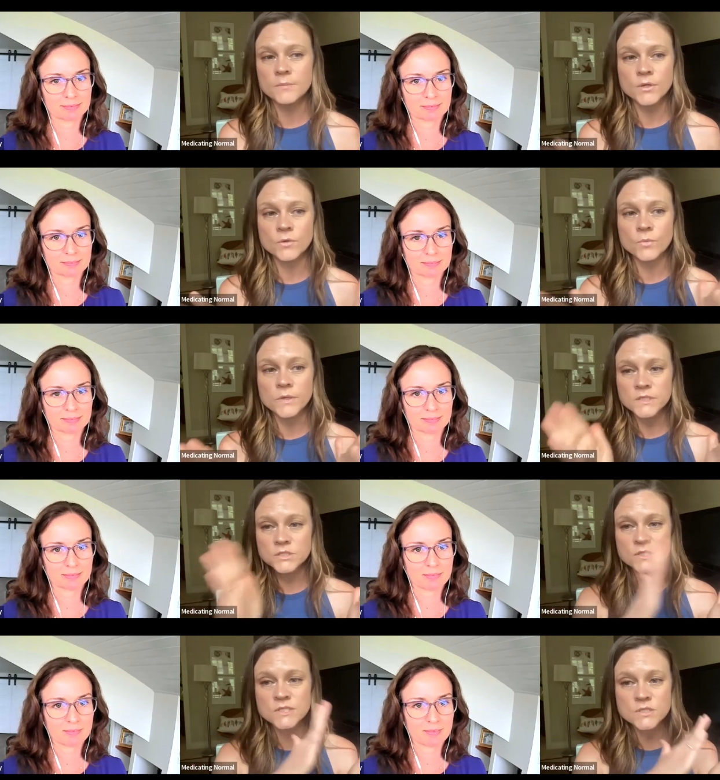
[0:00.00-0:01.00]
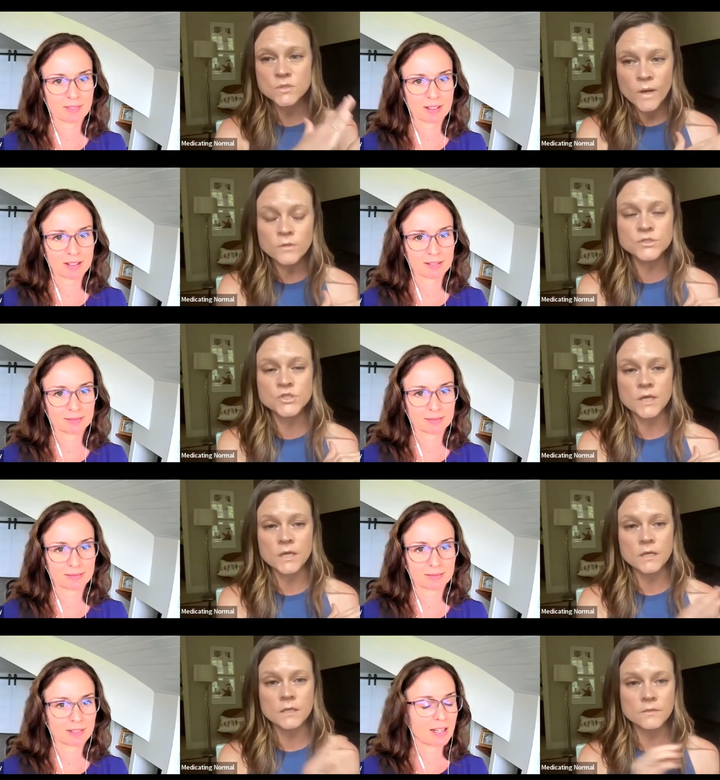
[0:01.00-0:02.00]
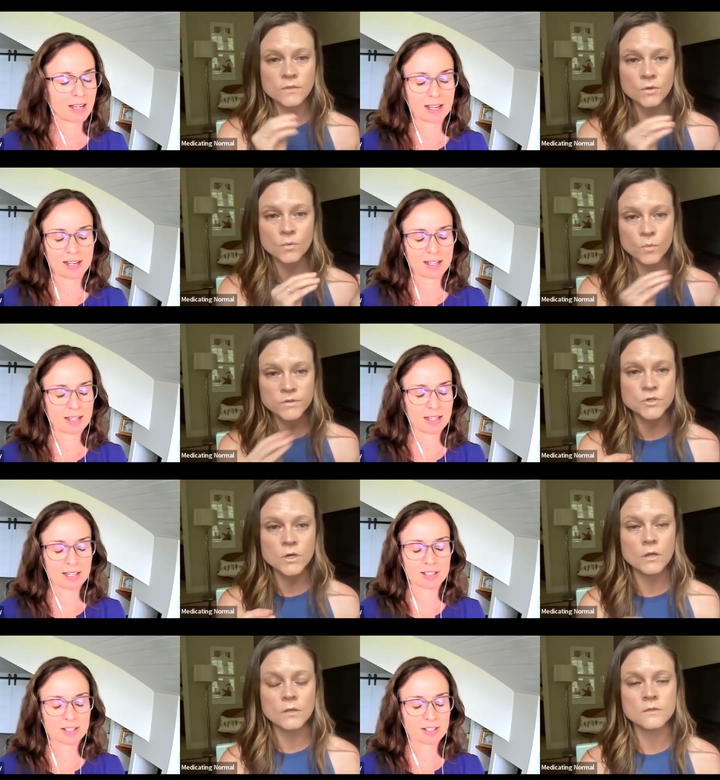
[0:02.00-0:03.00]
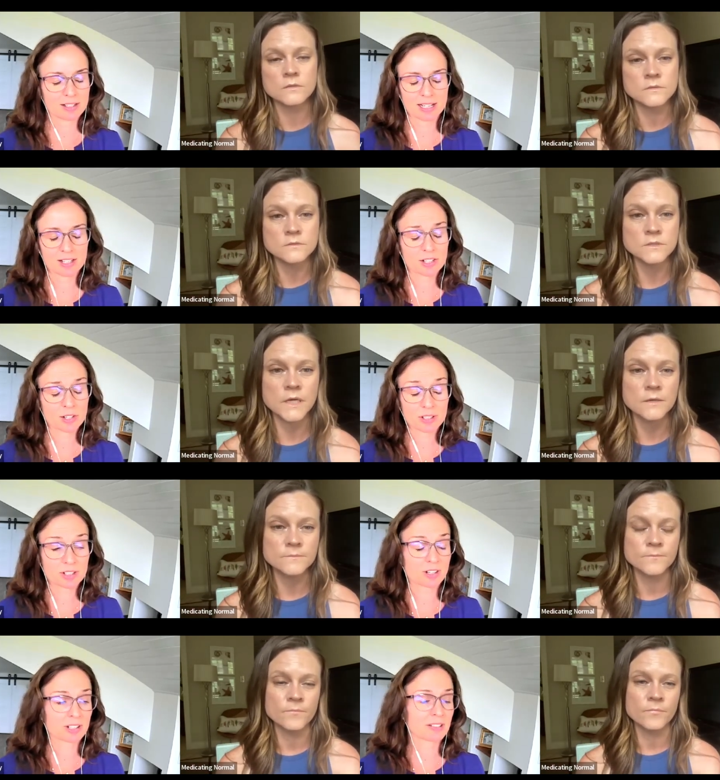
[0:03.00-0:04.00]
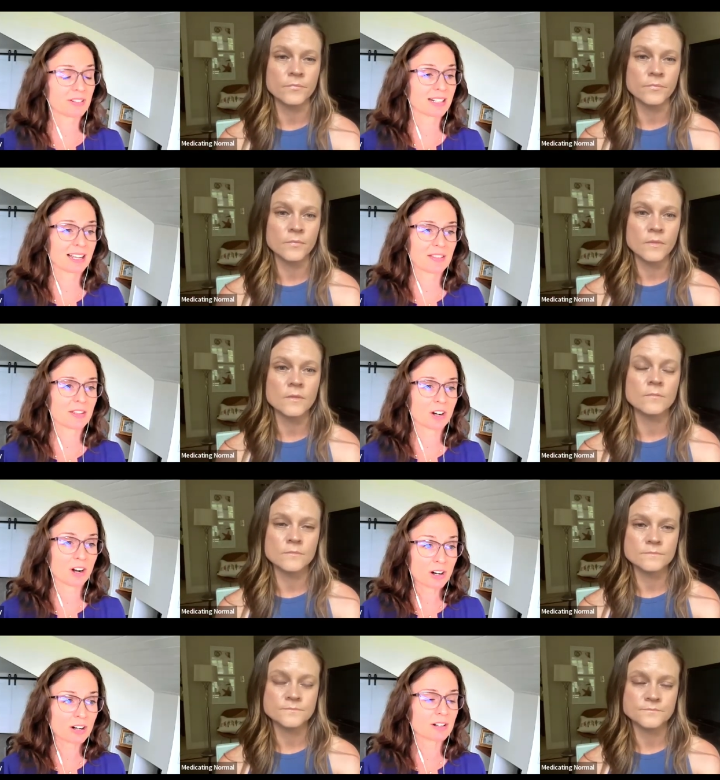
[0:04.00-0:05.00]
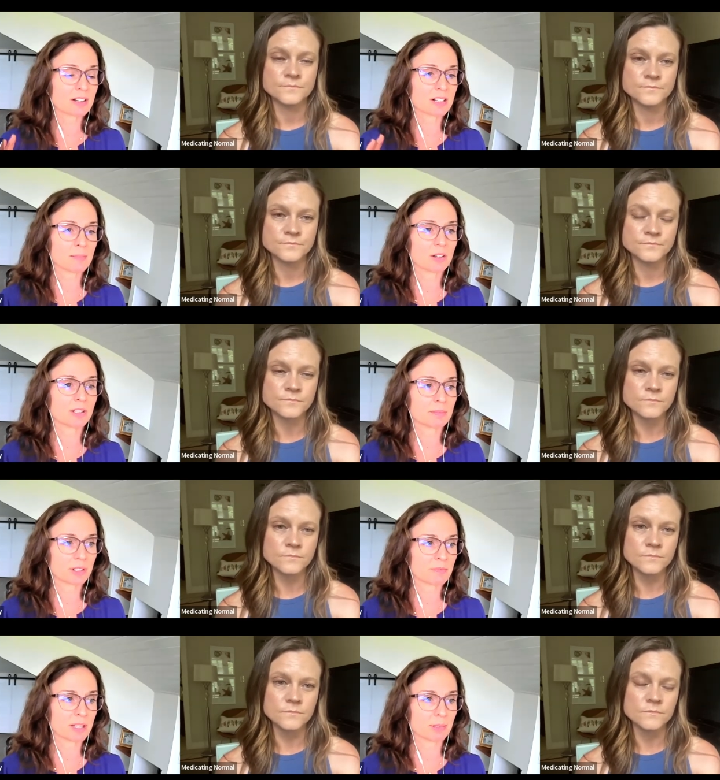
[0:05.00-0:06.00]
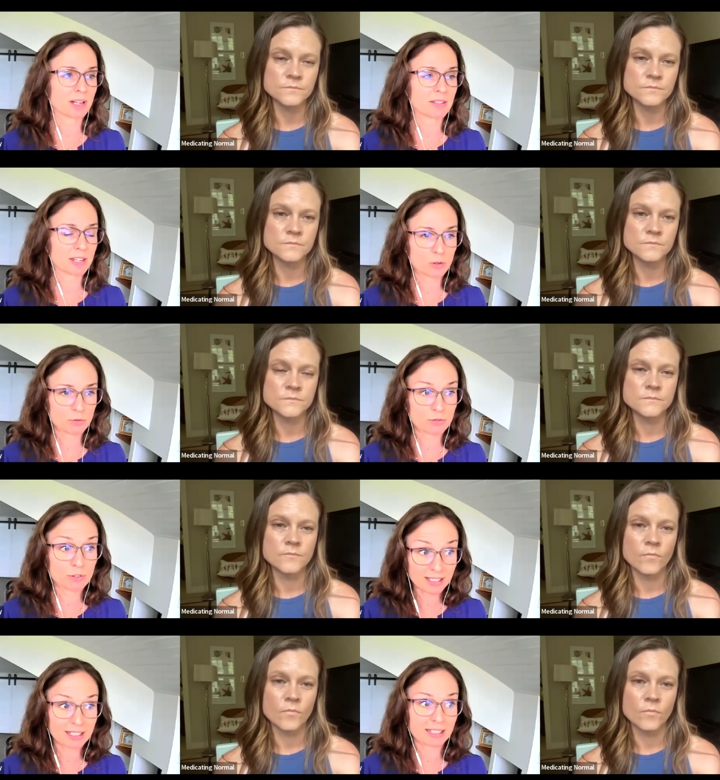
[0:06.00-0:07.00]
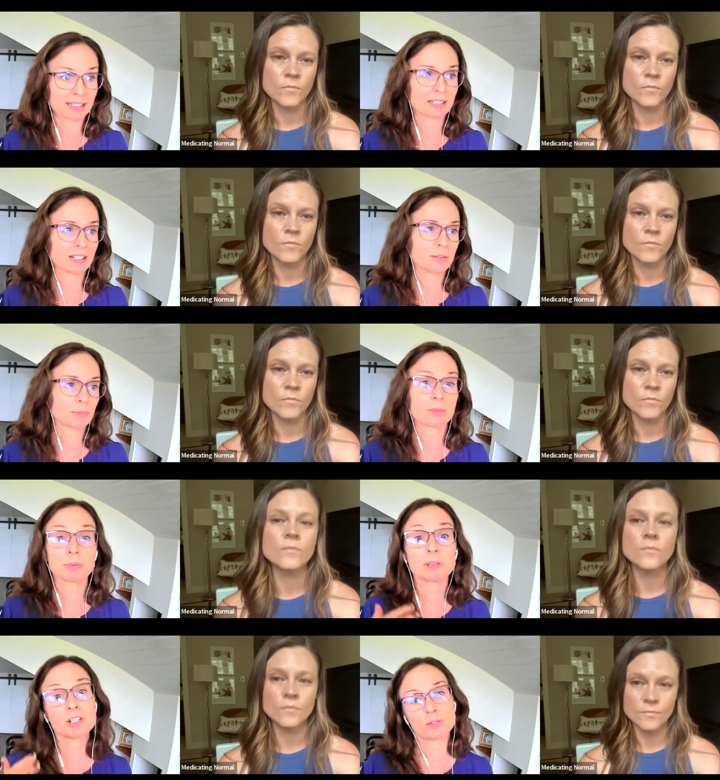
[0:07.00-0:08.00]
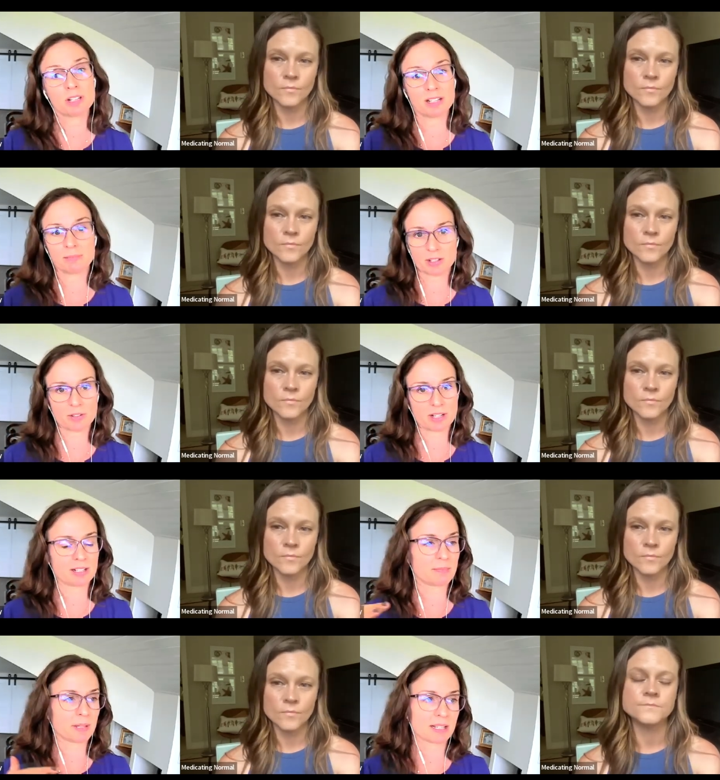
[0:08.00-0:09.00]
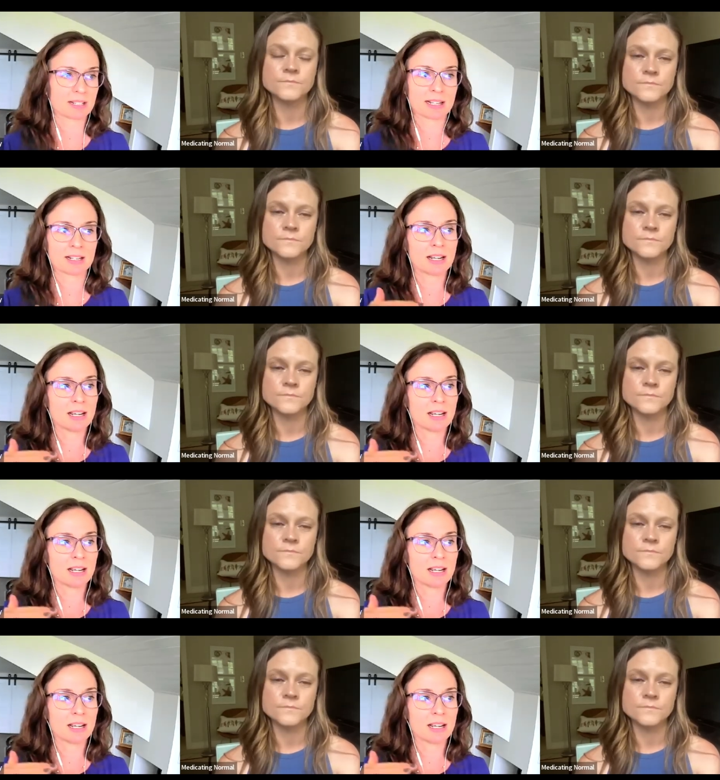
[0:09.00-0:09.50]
Speaker 1: but you're really just squelching the withdrawal. It's, it's yeah. so
Speaker 2: destructive. And again, there are a small number of people I think who really probably do need benzodiazepines and